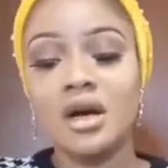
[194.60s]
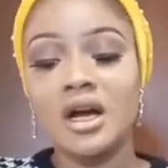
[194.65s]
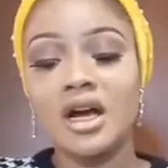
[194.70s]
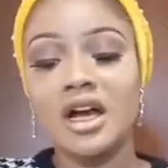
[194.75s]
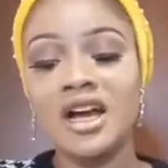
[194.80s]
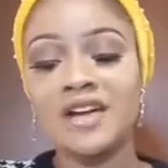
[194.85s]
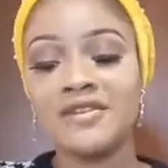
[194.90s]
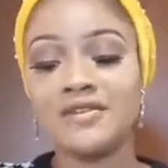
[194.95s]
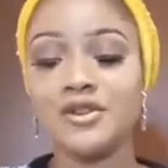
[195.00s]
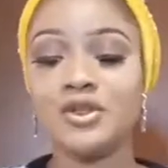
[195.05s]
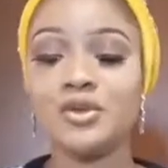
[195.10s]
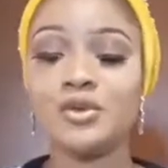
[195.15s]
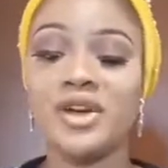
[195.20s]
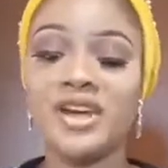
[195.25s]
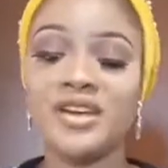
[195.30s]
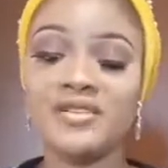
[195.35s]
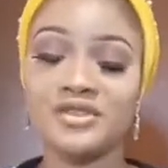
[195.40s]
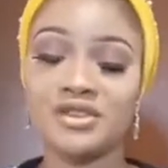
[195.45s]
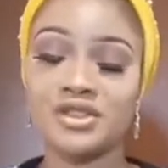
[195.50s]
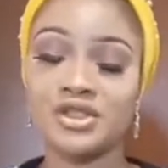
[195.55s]
Have you
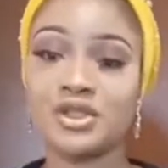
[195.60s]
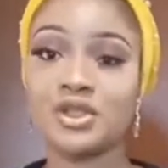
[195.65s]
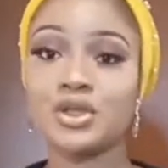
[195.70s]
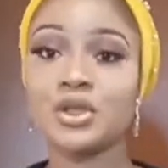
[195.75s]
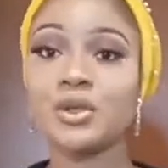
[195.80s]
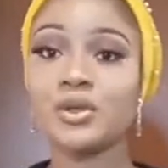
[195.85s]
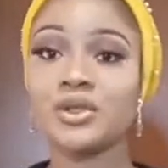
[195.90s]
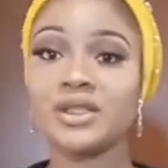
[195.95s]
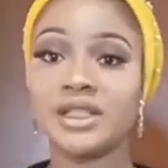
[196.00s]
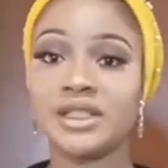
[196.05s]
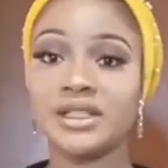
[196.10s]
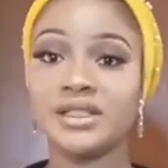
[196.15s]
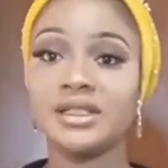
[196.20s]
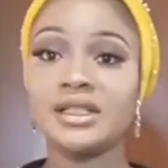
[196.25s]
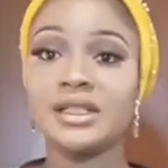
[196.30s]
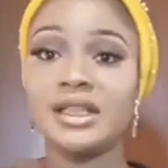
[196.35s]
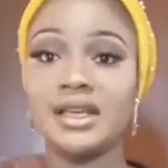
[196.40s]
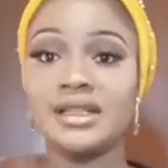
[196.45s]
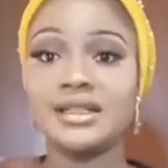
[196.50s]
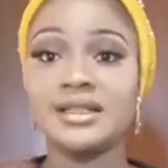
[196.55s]
ever stolen?
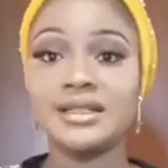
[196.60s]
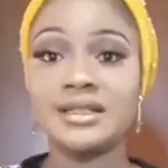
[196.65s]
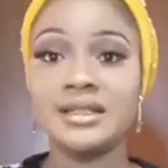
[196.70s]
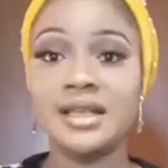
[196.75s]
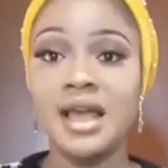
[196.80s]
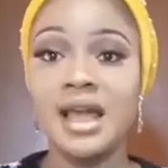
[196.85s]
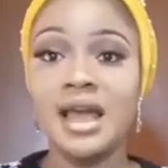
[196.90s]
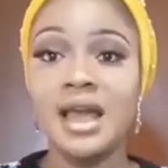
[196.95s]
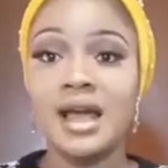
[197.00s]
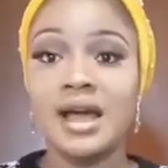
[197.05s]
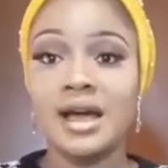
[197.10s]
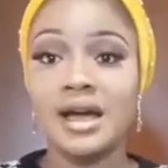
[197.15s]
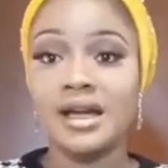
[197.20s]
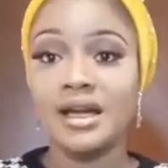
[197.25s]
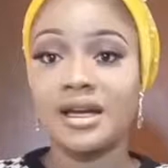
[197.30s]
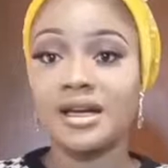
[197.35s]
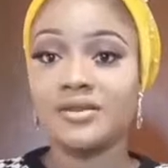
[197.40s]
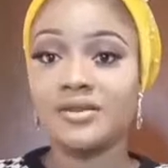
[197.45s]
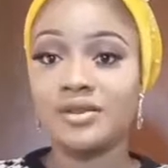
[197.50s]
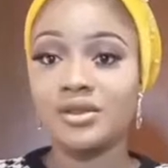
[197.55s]
Yes, I
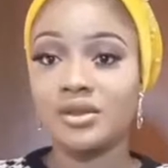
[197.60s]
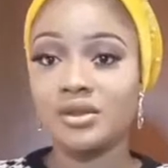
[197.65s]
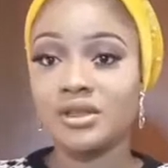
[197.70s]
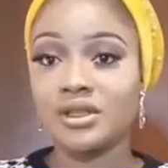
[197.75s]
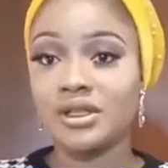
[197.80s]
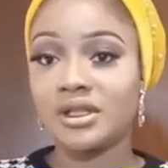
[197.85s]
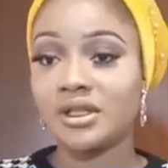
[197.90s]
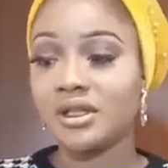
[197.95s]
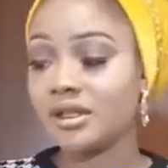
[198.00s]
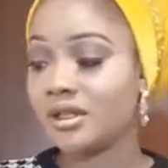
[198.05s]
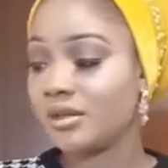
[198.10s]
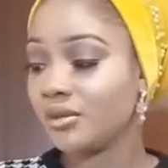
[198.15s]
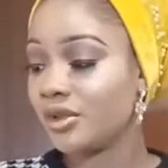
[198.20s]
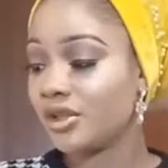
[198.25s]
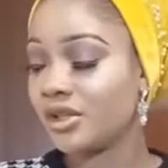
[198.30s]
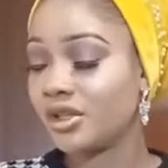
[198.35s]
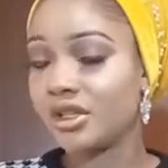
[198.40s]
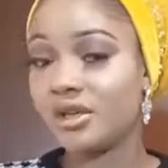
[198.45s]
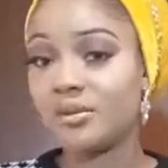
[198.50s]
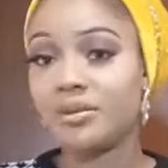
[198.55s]
have stolen. I think I'm
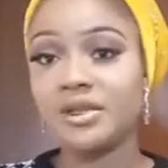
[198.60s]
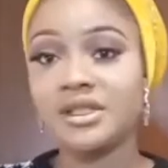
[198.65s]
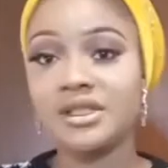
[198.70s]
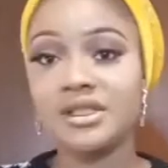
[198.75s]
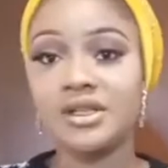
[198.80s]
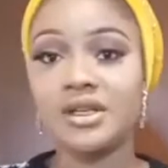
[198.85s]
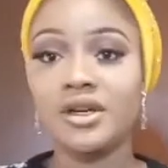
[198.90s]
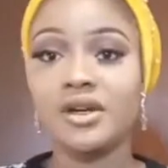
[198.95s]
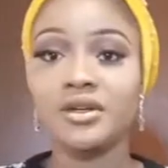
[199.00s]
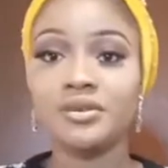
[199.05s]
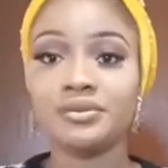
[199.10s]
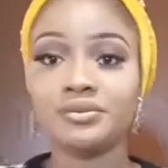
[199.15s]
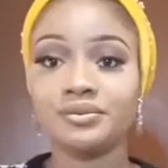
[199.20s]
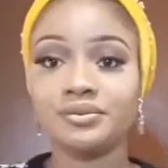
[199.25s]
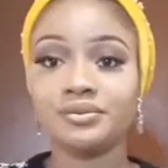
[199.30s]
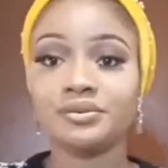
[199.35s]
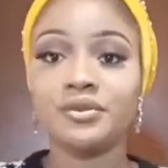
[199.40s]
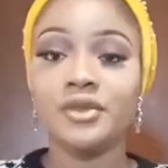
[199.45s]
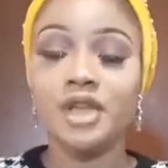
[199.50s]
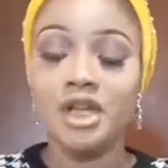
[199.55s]
gonna keep this here.
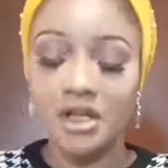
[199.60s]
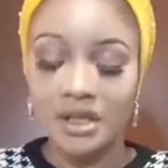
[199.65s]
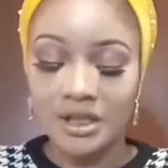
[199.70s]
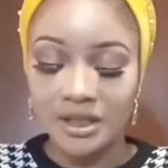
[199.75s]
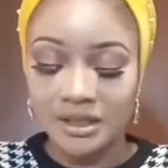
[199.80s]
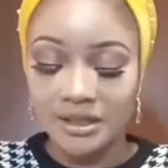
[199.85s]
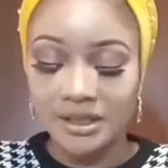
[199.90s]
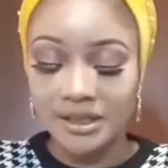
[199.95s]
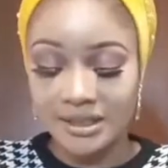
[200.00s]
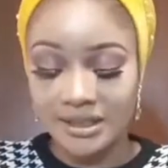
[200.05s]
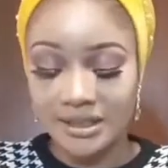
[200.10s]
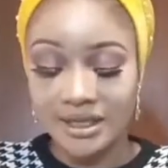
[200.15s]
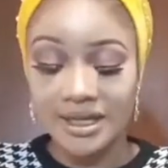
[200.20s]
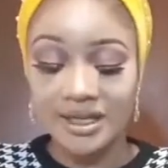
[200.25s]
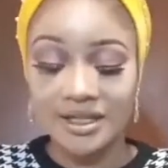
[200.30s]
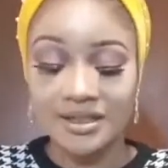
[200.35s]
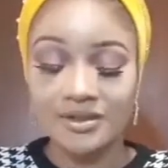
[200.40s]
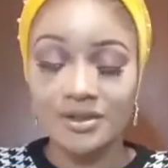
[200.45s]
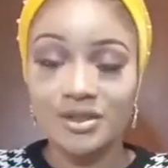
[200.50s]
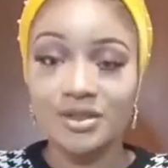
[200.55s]
Yes, I
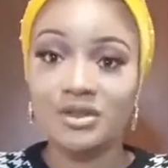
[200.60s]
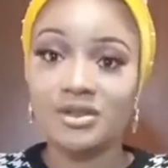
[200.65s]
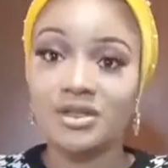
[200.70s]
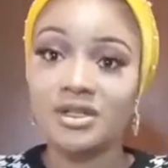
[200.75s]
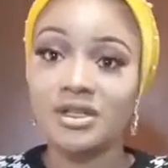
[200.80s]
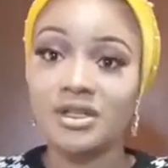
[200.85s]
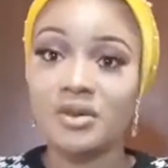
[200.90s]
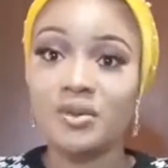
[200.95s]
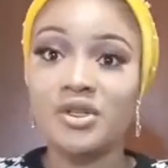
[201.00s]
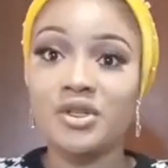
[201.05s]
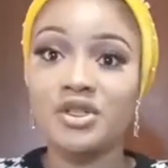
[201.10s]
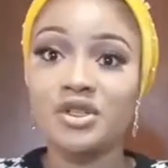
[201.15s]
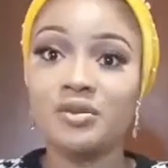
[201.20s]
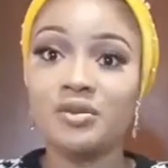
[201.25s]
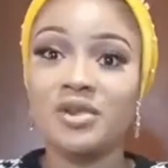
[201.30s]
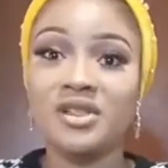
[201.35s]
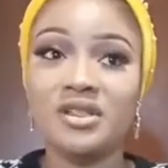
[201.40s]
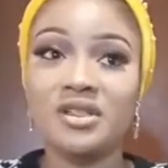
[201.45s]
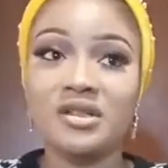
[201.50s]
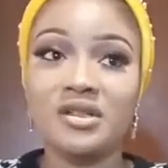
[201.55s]
have stolen. I went to a
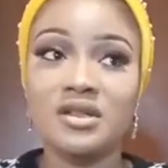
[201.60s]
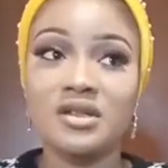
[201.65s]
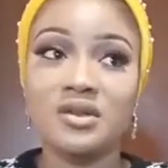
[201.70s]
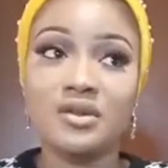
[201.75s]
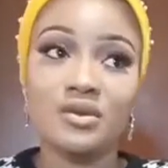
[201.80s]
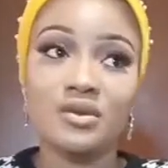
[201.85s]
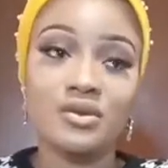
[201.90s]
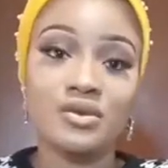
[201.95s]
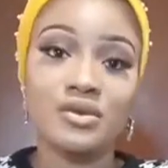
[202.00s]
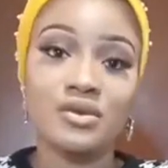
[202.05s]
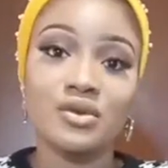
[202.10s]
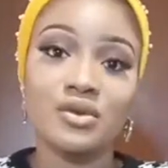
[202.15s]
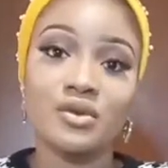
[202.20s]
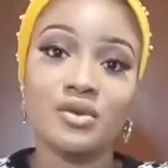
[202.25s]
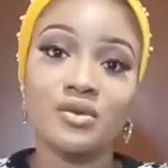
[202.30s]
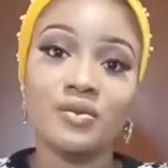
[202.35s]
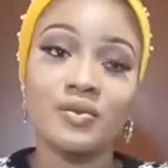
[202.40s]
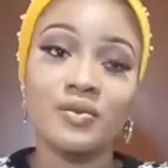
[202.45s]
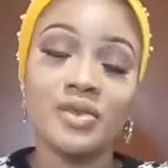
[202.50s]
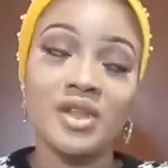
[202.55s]
boarding school,
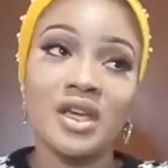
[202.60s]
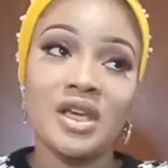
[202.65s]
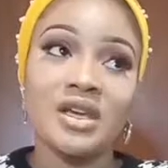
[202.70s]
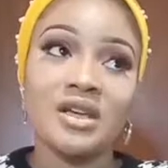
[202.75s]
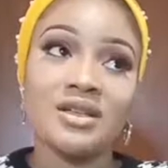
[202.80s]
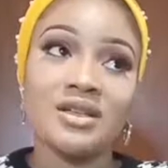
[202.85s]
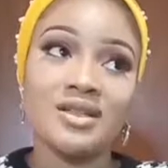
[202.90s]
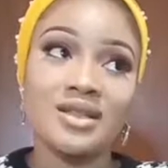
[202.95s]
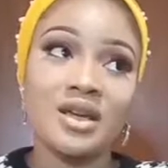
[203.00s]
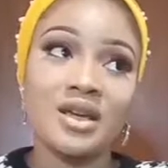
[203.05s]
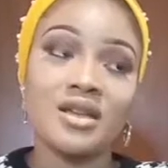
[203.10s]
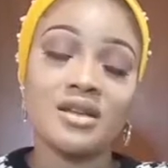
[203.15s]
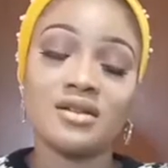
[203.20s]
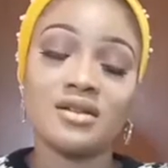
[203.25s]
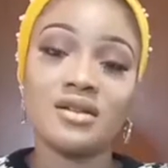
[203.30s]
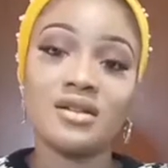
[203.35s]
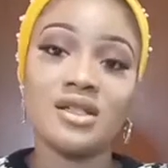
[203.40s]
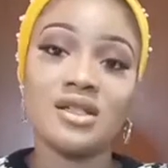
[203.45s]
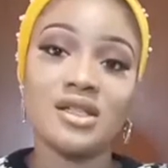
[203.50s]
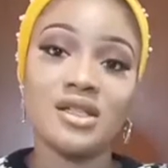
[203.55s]
so it's either
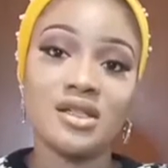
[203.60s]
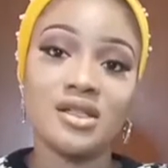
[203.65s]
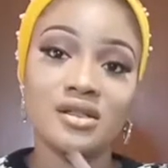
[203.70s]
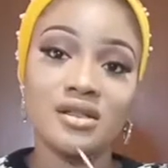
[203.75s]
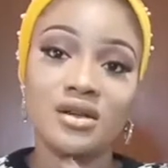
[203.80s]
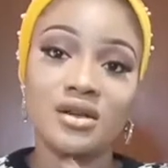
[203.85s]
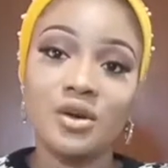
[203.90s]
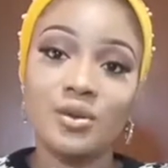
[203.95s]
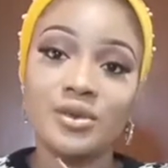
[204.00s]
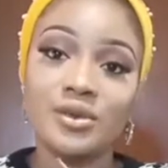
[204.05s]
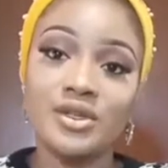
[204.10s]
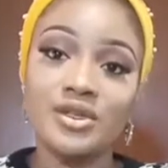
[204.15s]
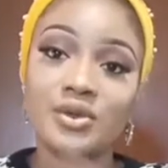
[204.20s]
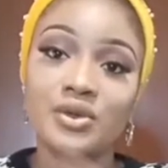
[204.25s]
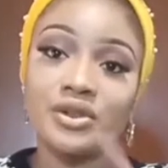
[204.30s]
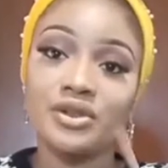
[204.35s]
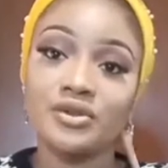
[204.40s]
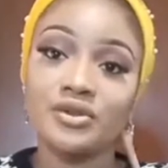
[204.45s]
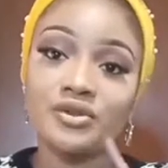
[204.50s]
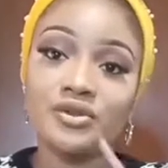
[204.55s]
steal or be
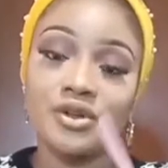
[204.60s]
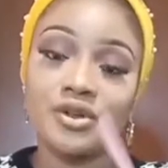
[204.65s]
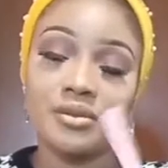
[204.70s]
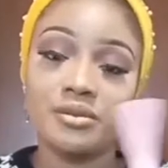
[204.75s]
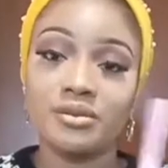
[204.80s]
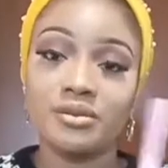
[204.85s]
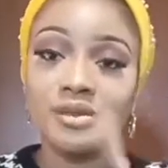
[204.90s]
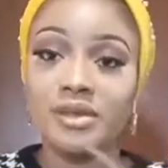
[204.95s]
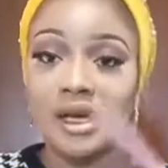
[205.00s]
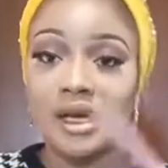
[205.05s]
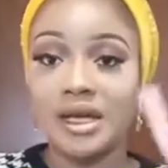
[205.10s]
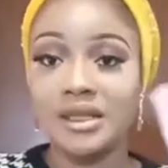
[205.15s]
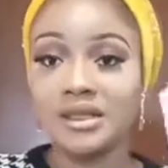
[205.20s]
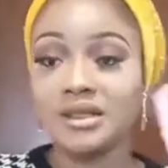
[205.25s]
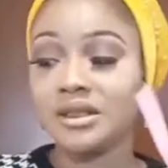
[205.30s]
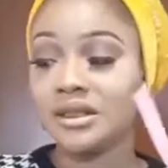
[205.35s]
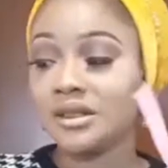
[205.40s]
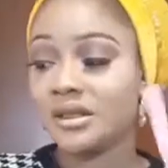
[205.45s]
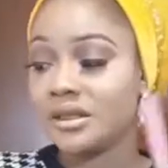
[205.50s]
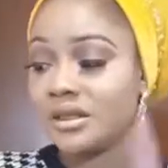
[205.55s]
stolen from. I
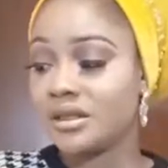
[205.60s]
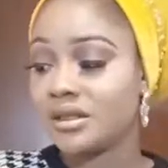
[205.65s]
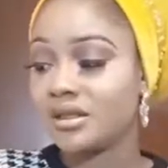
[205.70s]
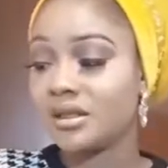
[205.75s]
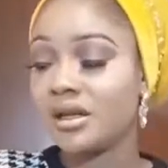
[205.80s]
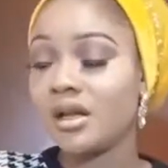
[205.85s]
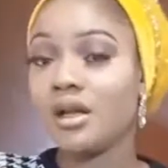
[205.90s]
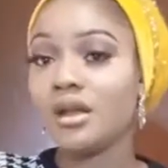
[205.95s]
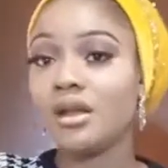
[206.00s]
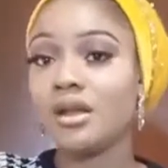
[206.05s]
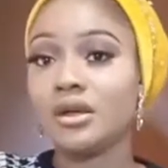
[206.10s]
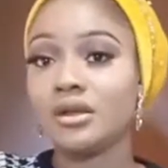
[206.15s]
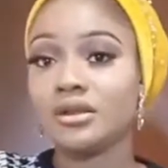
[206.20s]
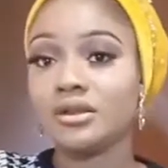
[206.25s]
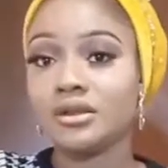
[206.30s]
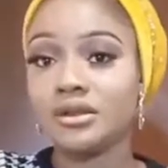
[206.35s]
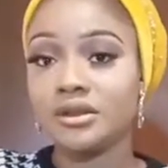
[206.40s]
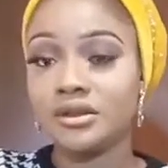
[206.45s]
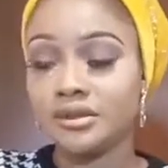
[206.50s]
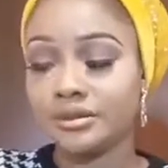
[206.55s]
did this a
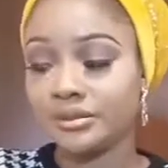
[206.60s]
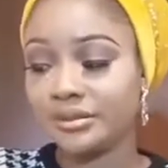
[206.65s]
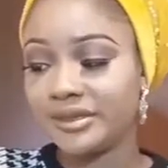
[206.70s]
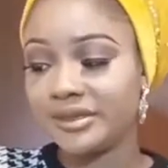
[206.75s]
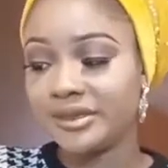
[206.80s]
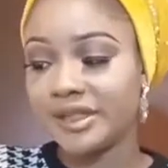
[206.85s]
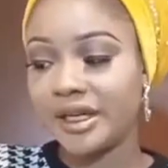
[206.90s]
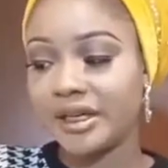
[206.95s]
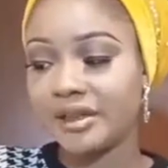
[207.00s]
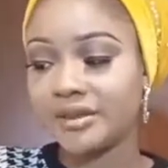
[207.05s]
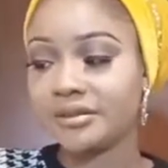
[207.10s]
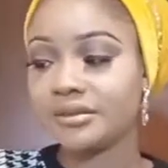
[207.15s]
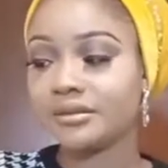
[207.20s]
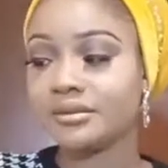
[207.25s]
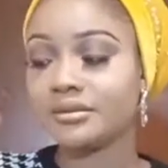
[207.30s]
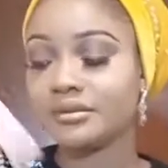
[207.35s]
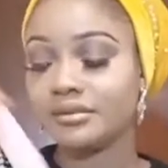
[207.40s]
lot then.